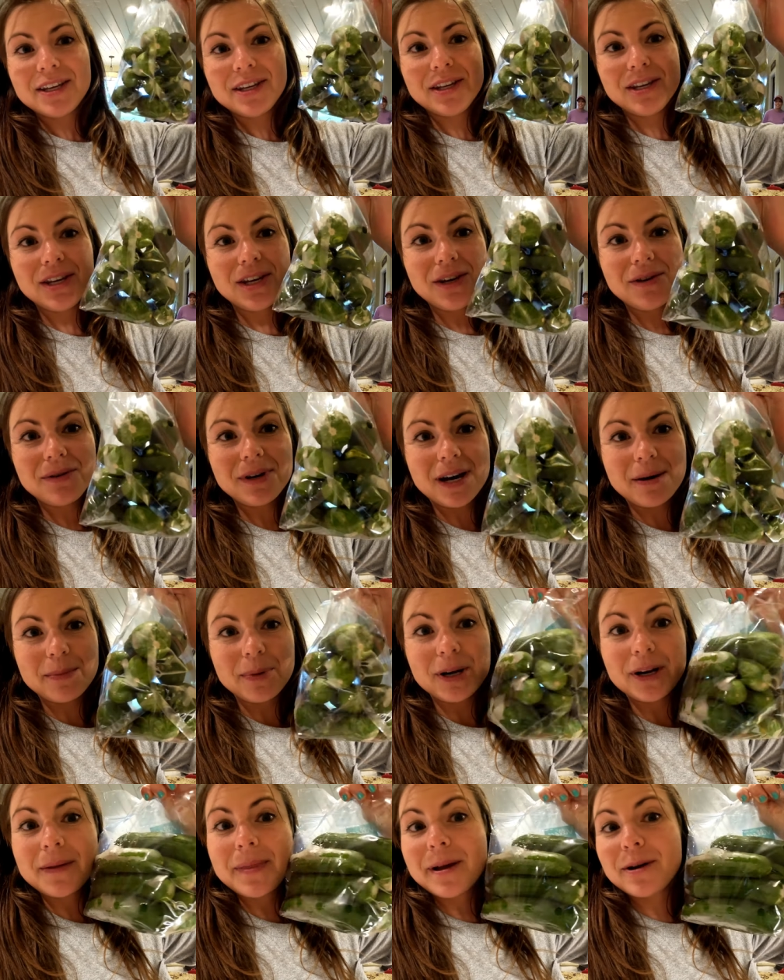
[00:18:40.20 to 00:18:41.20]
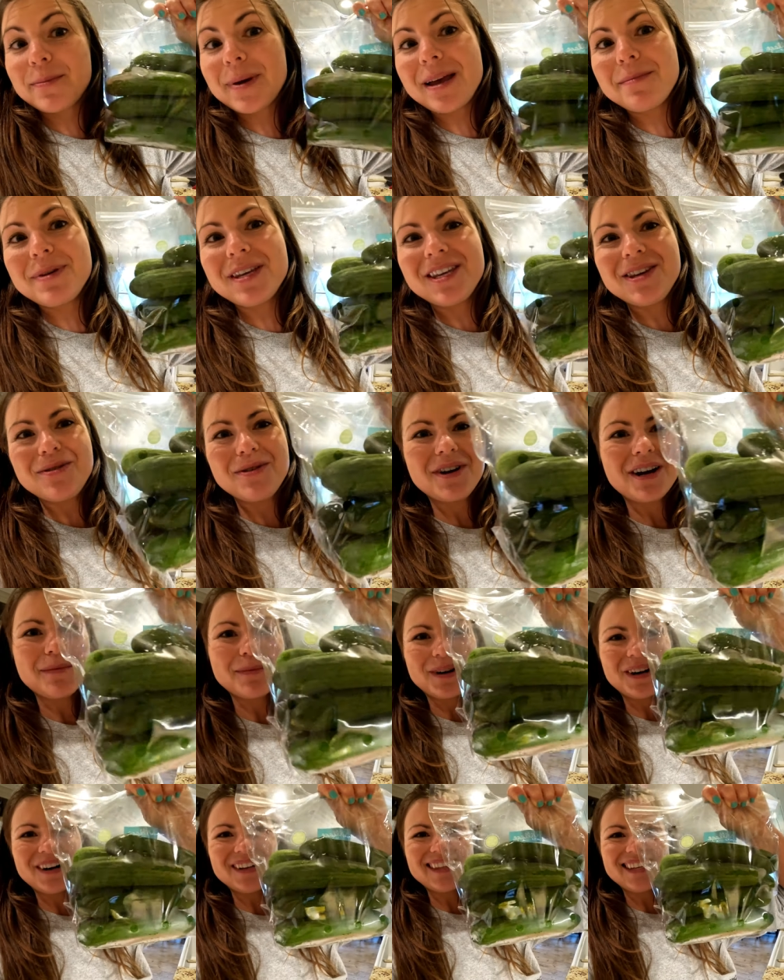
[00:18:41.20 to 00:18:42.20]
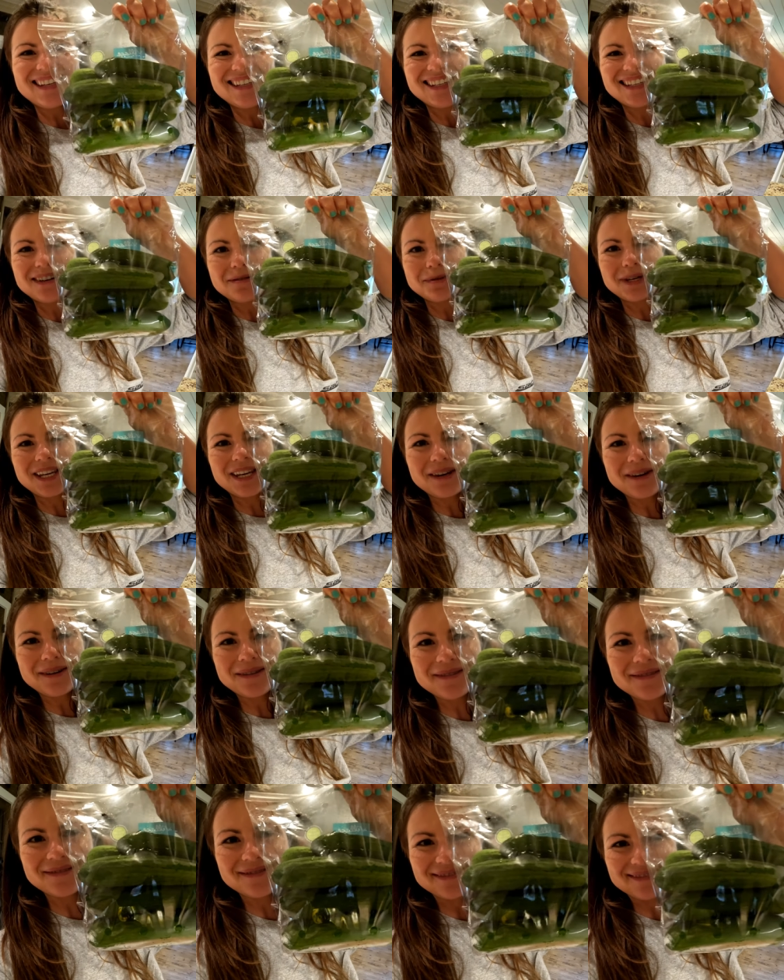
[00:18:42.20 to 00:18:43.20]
cucumber. They're baby cucumber. Aren't they so cute?